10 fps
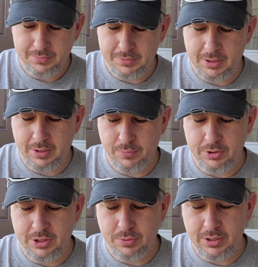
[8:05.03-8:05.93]
I
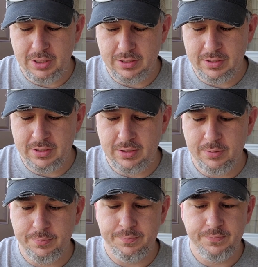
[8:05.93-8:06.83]
wish I would have got to see him
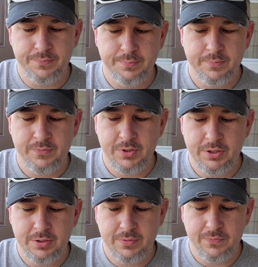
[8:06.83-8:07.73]

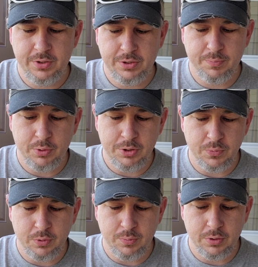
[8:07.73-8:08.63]
fish in person
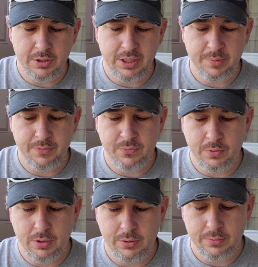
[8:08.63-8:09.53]
one more time
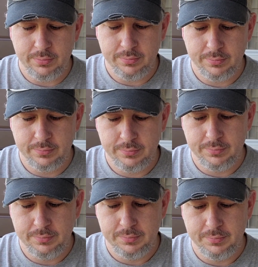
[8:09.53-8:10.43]
before,
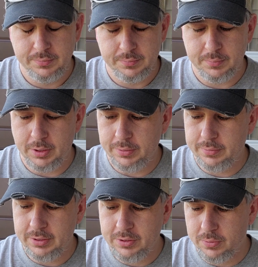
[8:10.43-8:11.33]
but
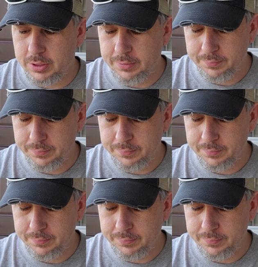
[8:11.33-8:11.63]
it's okay.